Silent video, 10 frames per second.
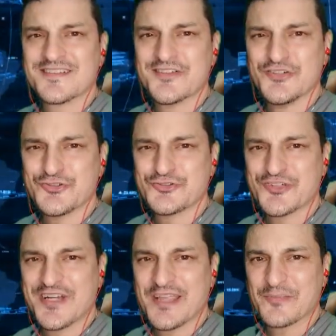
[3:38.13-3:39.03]

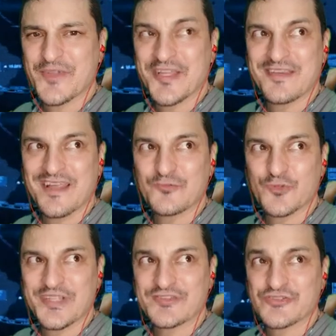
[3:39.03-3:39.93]
user like me, that
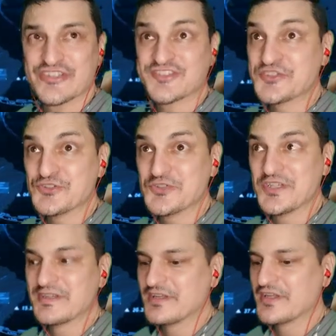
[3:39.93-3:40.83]
would interest you,
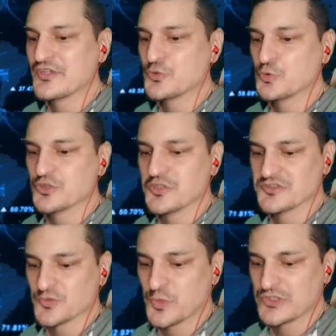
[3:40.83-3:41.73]
and you would
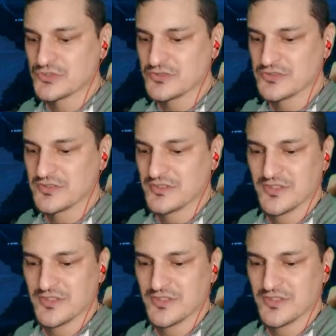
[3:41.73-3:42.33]
also want to